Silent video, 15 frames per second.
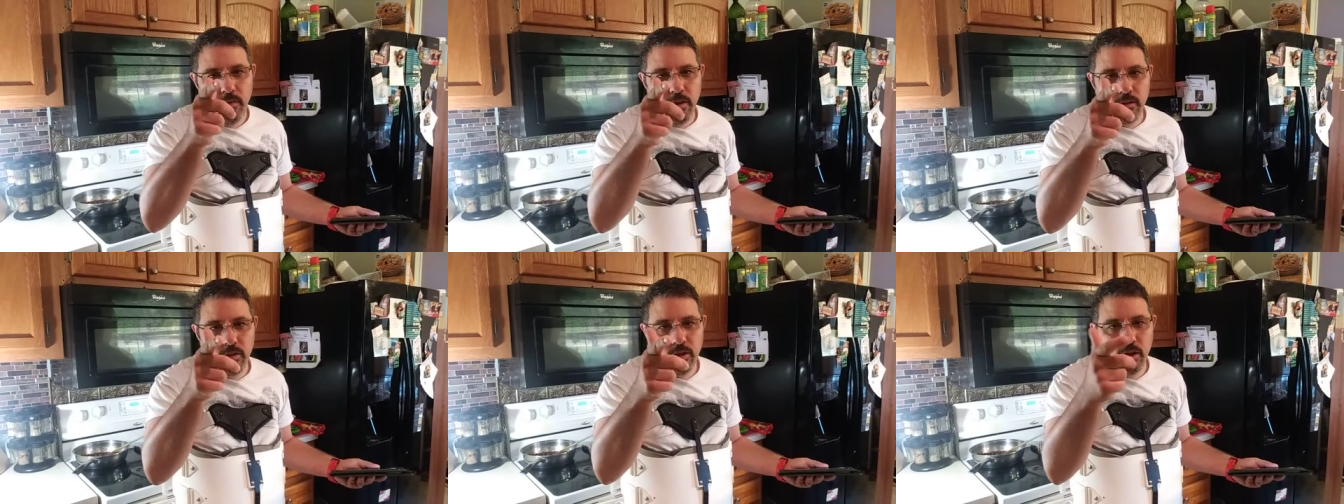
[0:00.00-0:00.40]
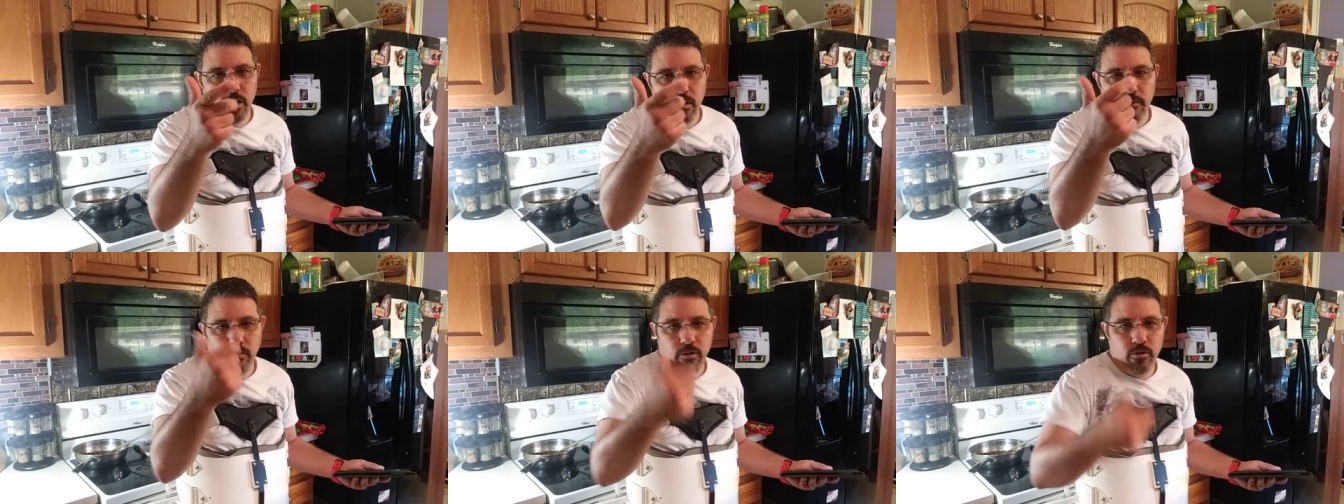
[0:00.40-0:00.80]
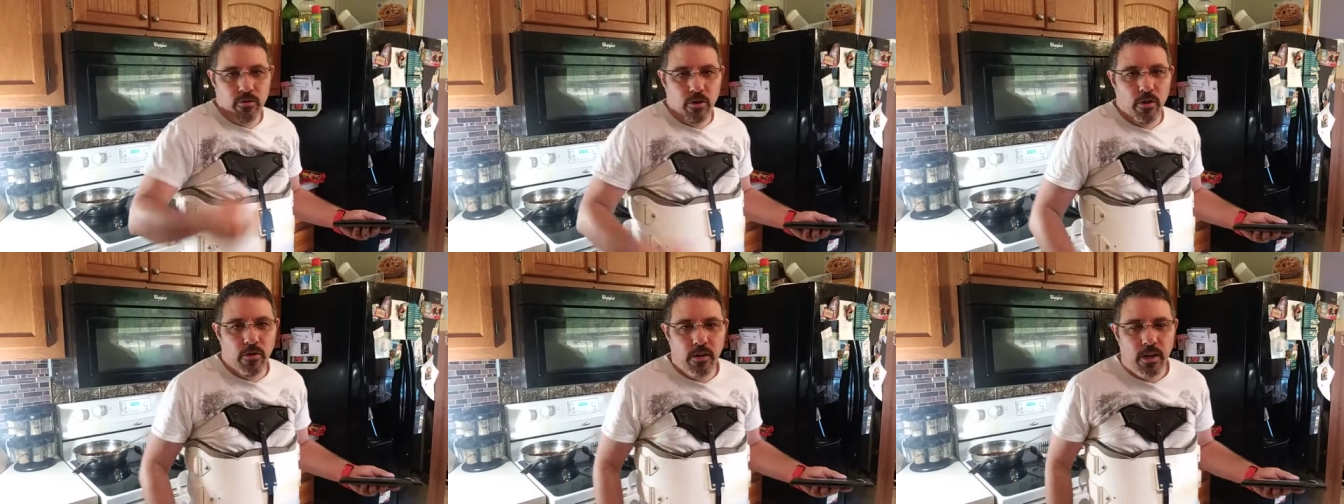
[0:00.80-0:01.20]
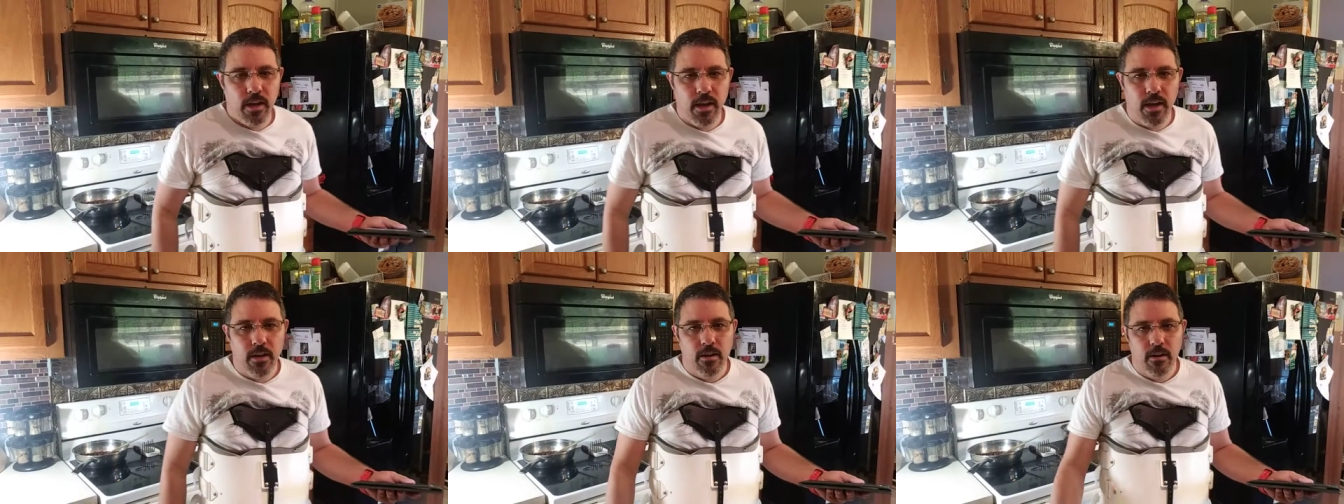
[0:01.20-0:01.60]
that you're
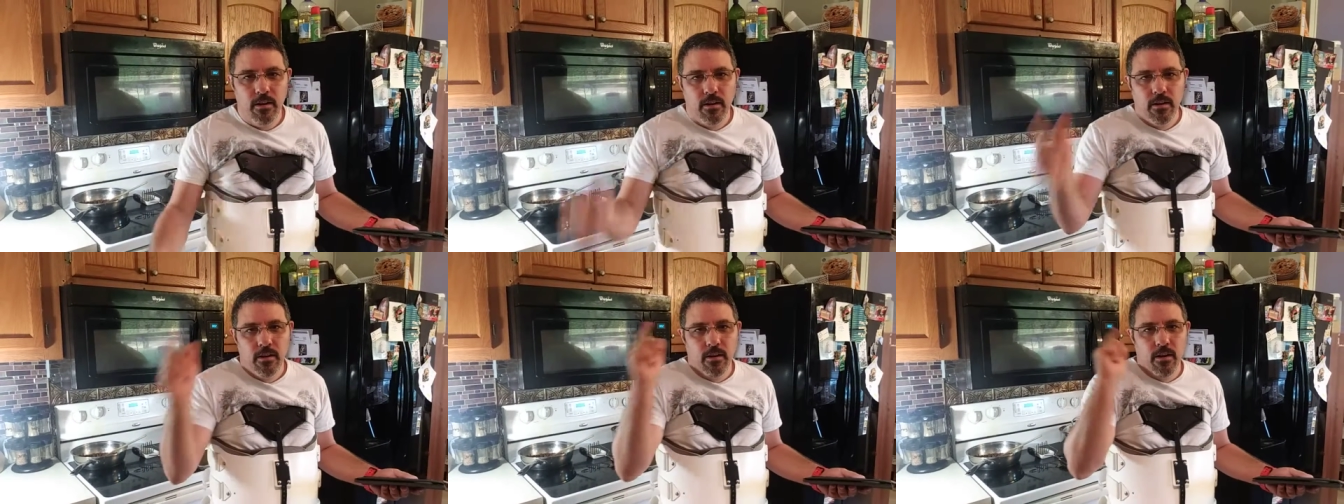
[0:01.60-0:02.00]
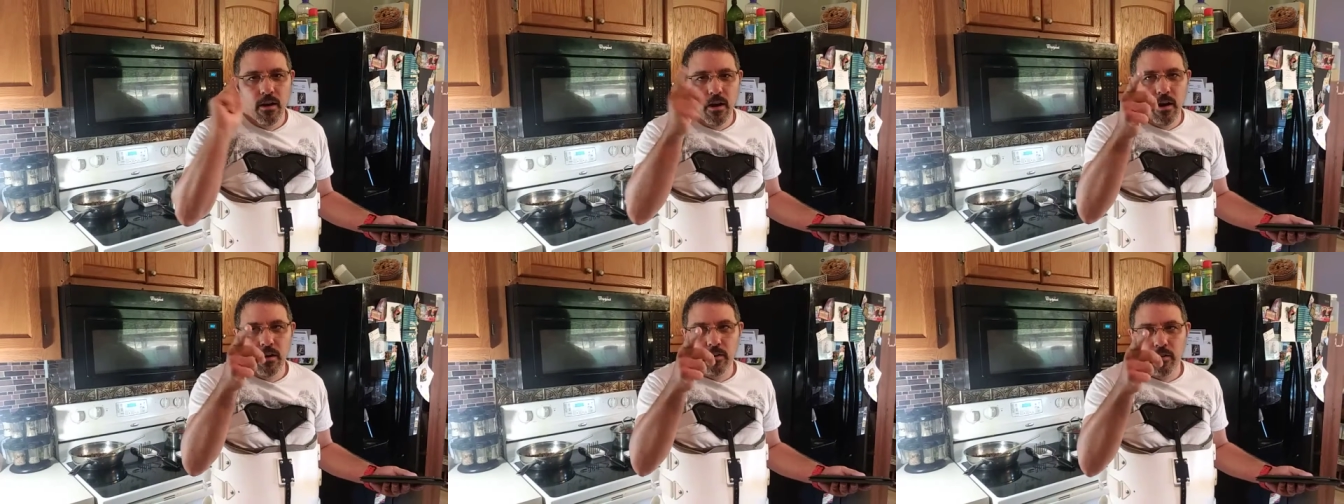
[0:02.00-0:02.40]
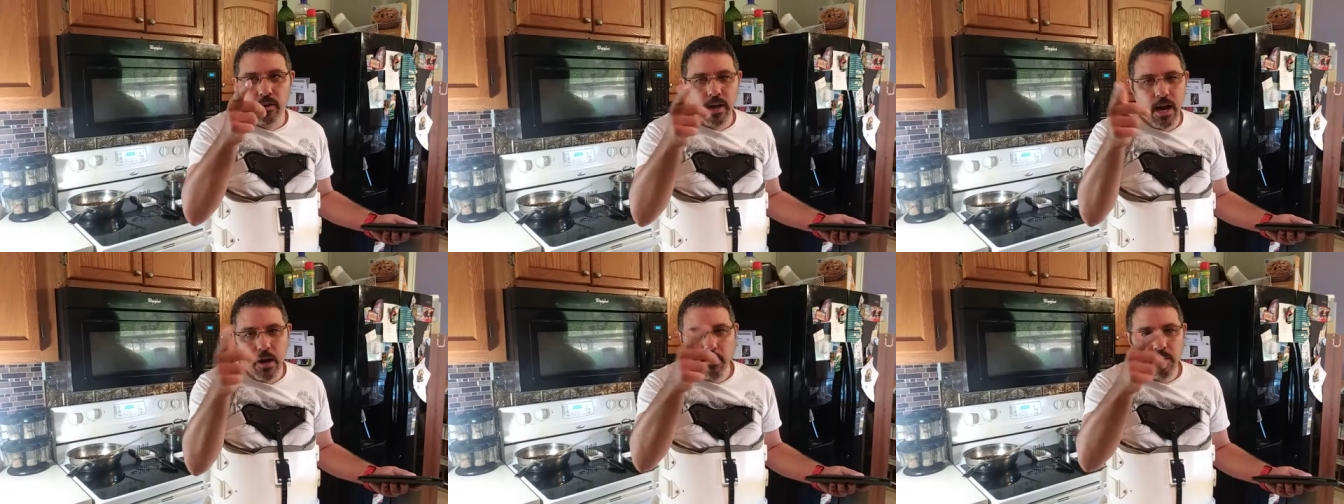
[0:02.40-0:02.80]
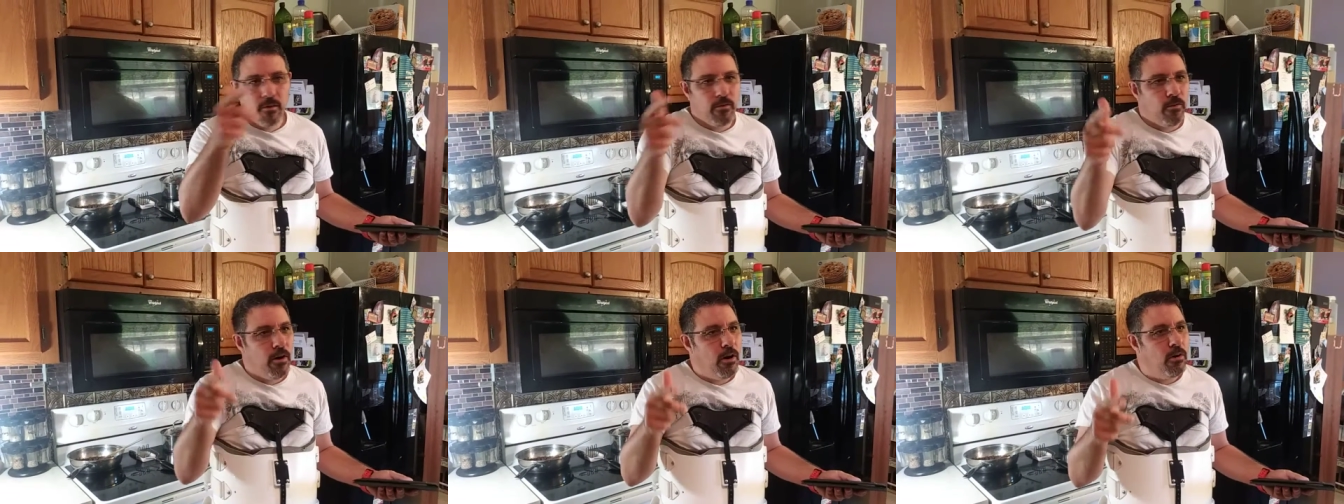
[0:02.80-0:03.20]
tuning in on
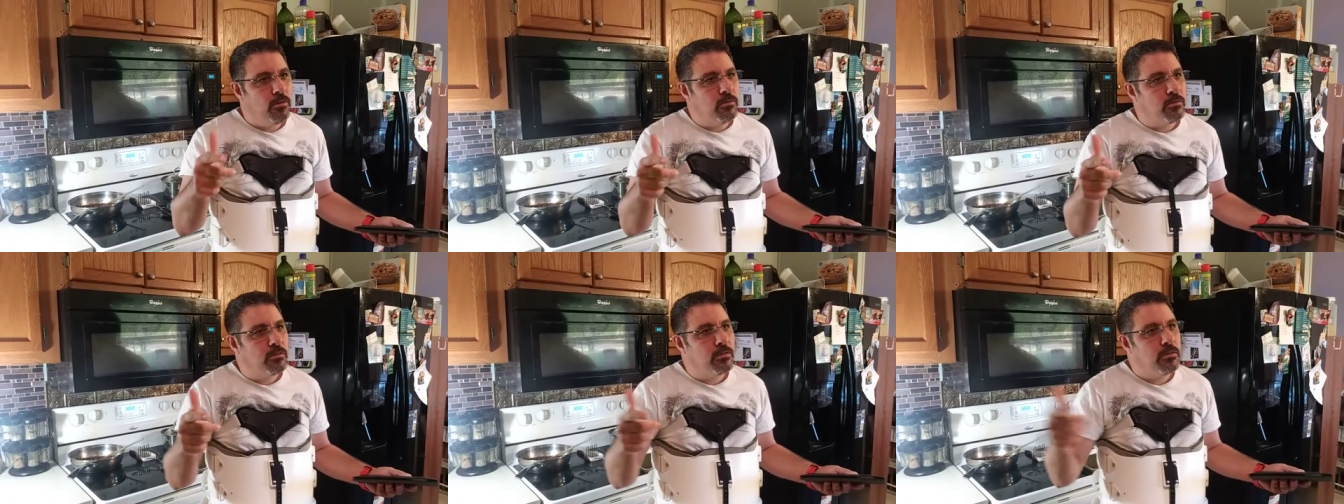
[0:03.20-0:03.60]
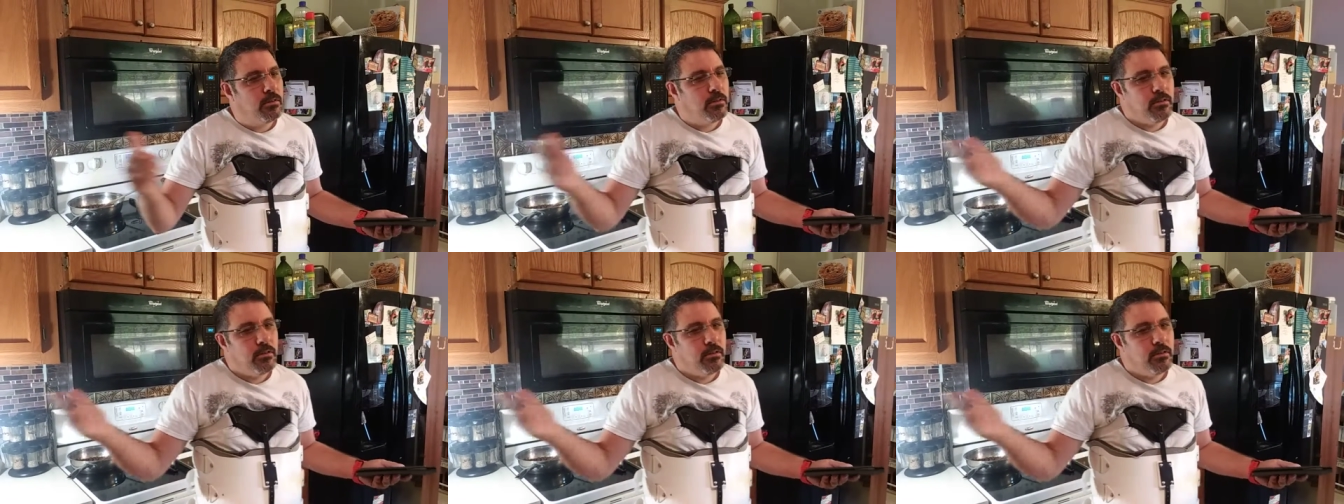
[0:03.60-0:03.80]
cameras, phones.